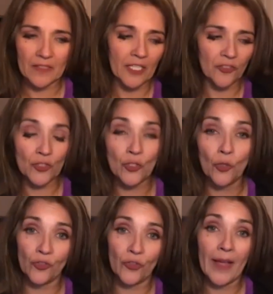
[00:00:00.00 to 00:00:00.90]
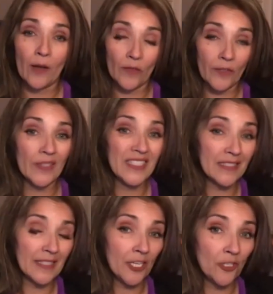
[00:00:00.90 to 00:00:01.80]
And I just told you how there
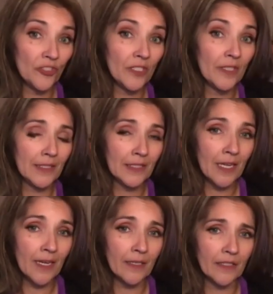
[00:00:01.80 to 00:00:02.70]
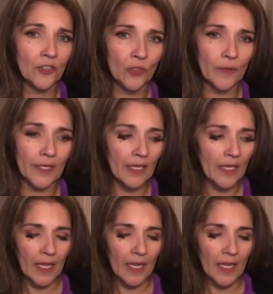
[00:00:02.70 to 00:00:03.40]
is energy that's tied into it.